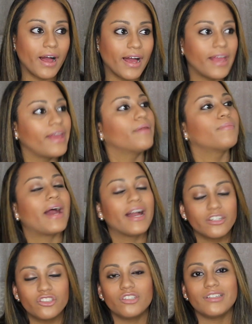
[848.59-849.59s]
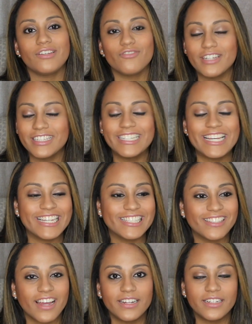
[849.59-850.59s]
I am actually really
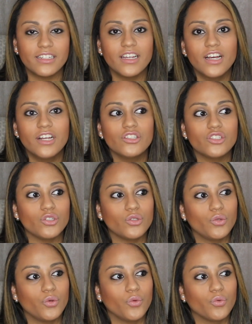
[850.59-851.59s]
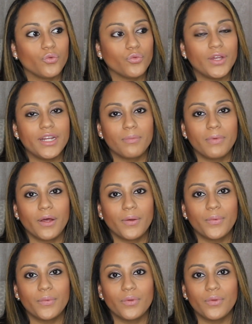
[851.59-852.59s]
excited to read
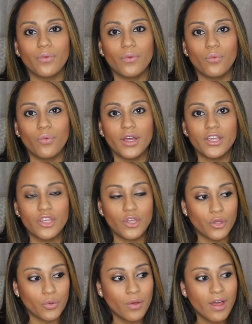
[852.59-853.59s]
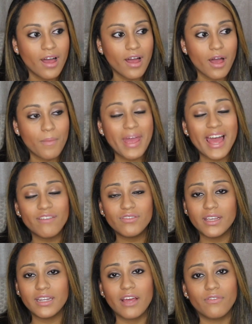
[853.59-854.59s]
about what you
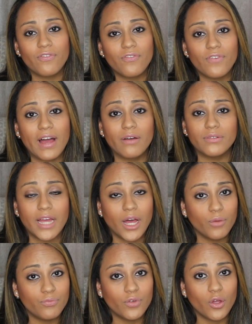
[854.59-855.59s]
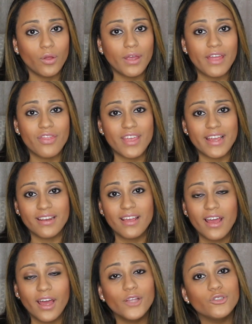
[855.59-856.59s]
have found helpful, and then
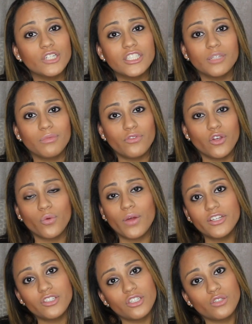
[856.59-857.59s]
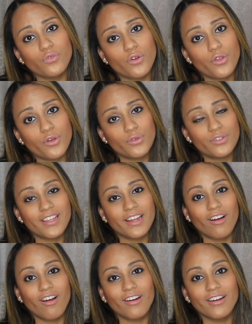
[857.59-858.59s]
address some of your questions for those
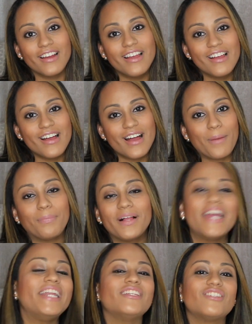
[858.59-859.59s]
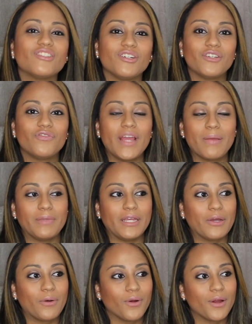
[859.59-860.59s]
that are planning to start a
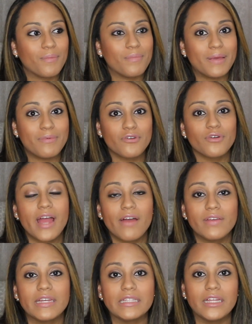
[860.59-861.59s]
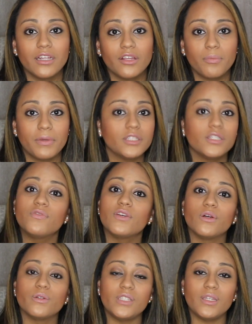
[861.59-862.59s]
family, or maybe you're having a little bit of
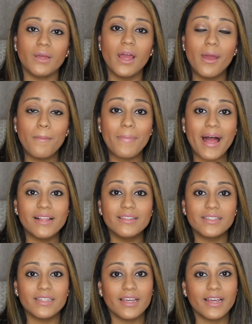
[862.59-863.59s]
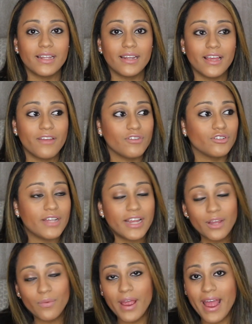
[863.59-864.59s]
difficulty balancing it. If there's
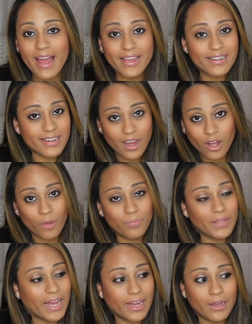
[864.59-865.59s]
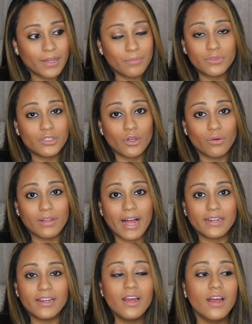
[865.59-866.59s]
any way I can help, I'm so
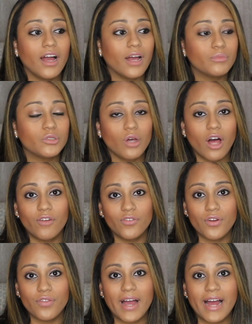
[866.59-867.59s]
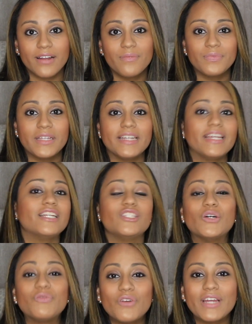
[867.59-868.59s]
glad to offer that. Again,
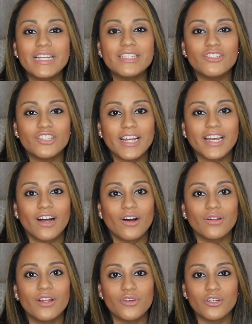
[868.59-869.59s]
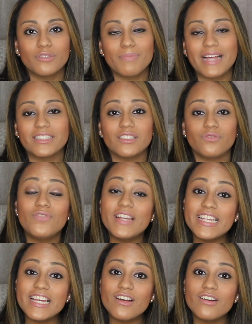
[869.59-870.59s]
don't forget to check out Nurse Bass's
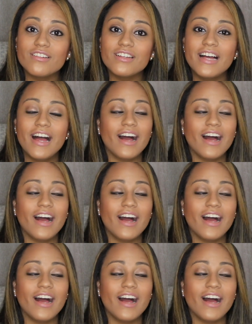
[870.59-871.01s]
video.